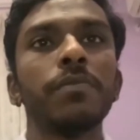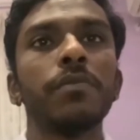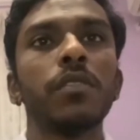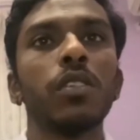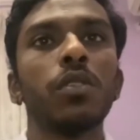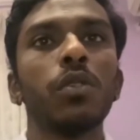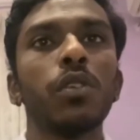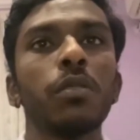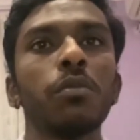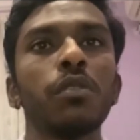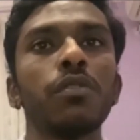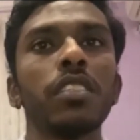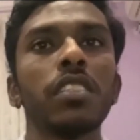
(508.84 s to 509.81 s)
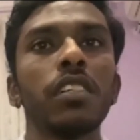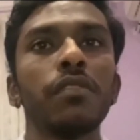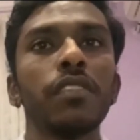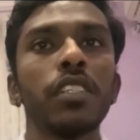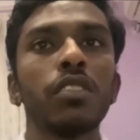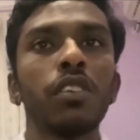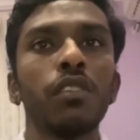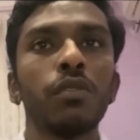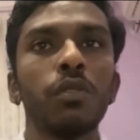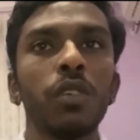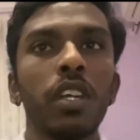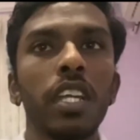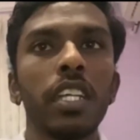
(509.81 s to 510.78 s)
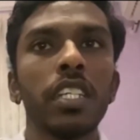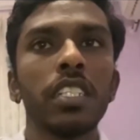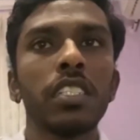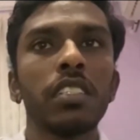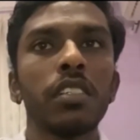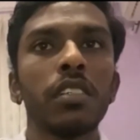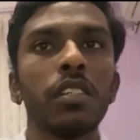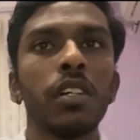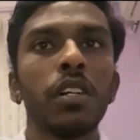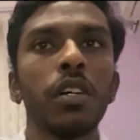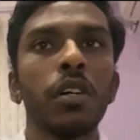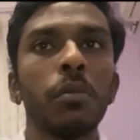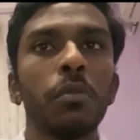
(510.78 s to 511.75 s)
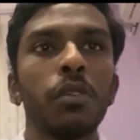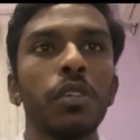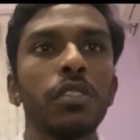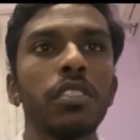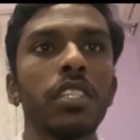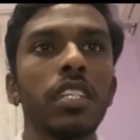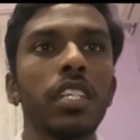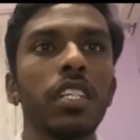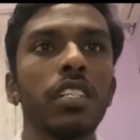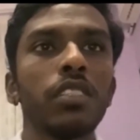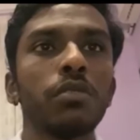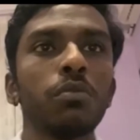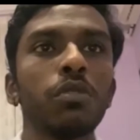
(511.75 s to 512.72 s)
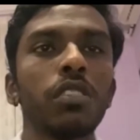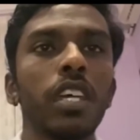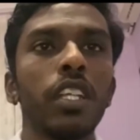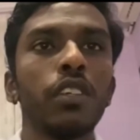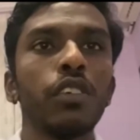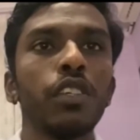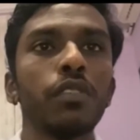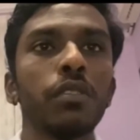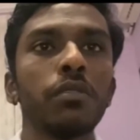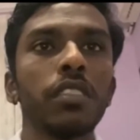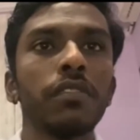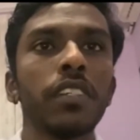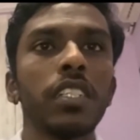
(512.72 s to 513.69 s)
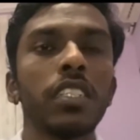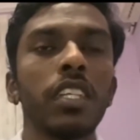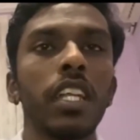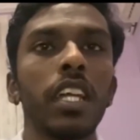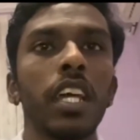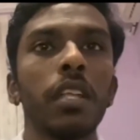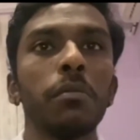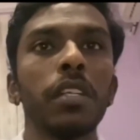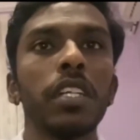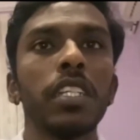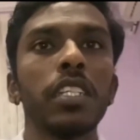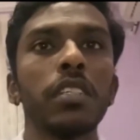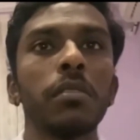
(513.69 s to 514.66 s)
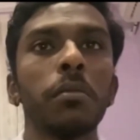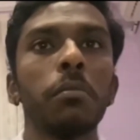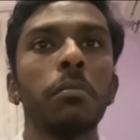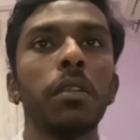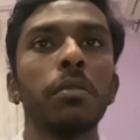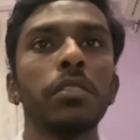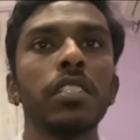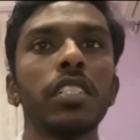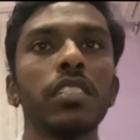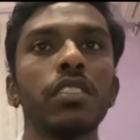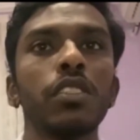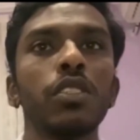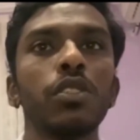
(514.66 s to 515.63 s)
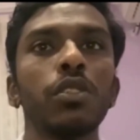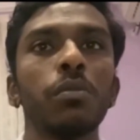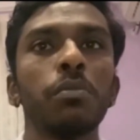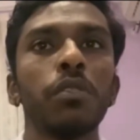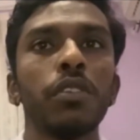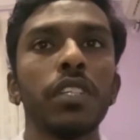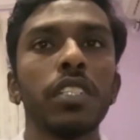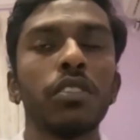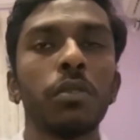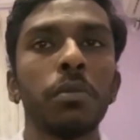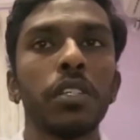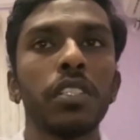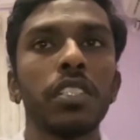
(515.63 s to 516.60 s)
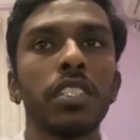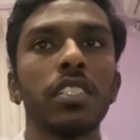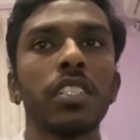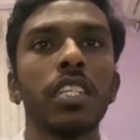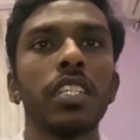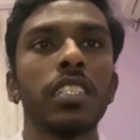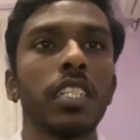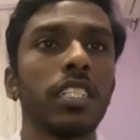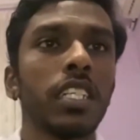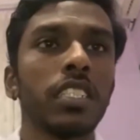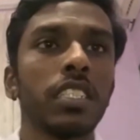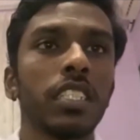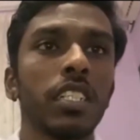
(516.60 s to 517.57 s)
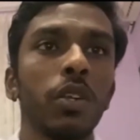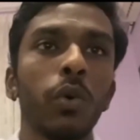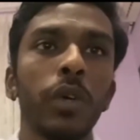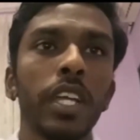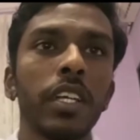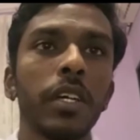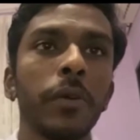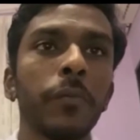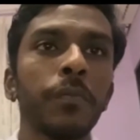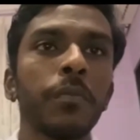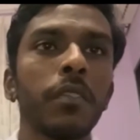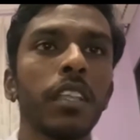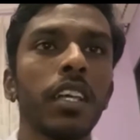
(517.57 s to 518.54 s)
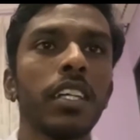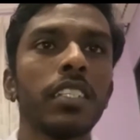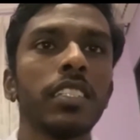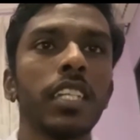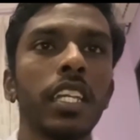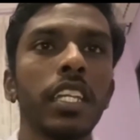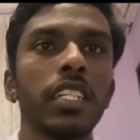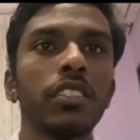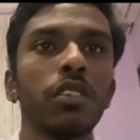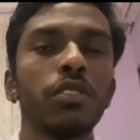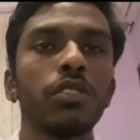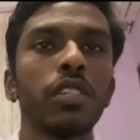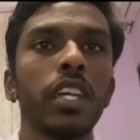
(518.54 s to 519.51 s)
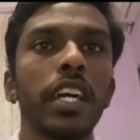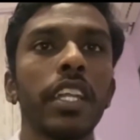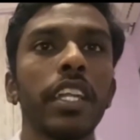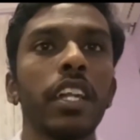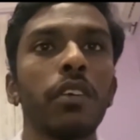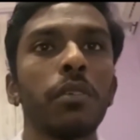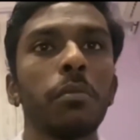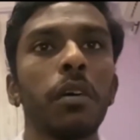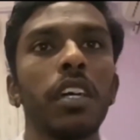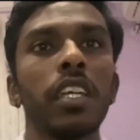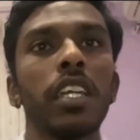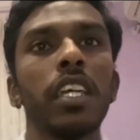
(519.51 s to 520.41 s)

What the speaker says: to remove the surface of wood layers, producing a smooth and uniform surface and eliminating blemishes due to previous operation, such as gluing. Sanding is also carried out by